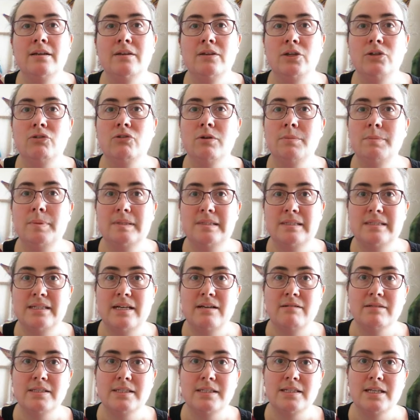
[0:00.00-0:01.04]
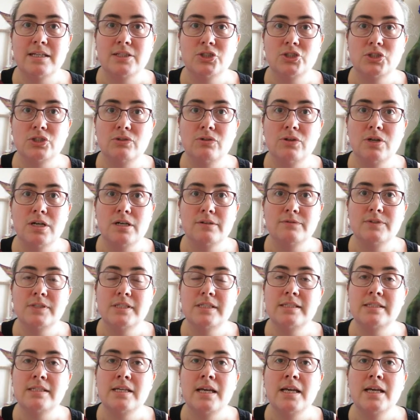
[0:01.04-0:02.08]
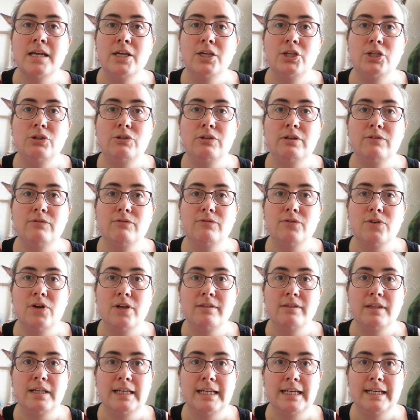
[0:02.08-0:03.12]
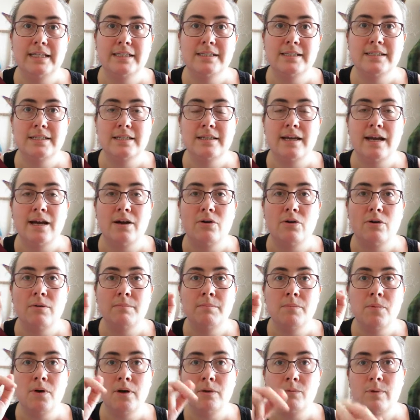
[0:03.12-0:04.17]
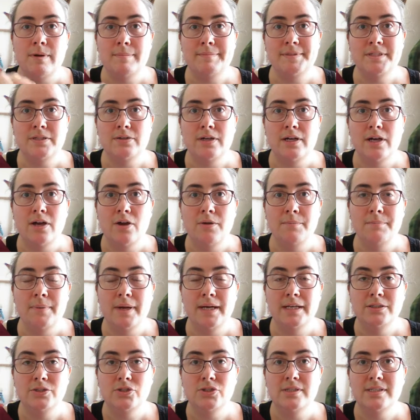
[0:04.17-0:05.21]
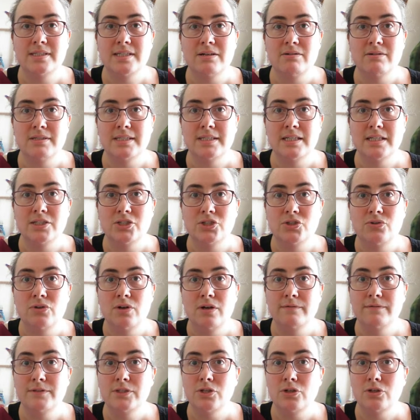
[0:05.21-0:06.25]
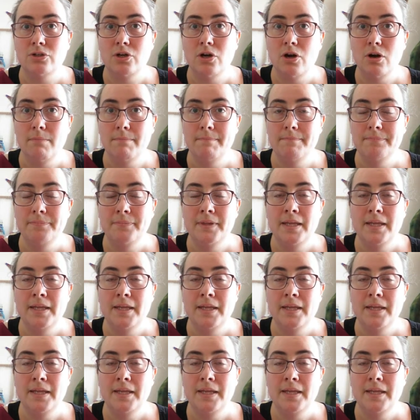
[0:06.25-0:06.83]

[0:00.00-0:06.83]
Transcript: The group is Sarah's Texture Crafts. You can find the link to that on my website homepage at sarahstexturecrafts.com.